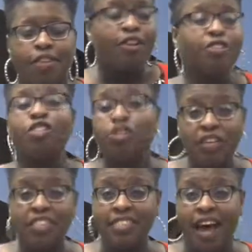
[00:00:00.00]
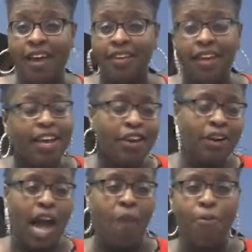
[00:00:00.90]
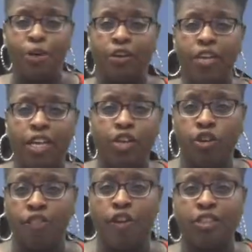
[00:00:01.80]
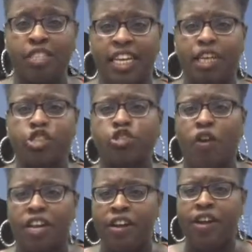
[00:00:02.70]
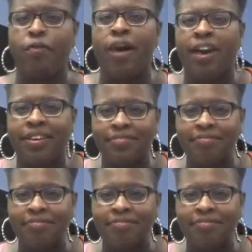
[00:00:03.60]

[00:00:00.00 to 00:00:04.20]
There's a street sign here at High Point U- University, Extraordinary Way.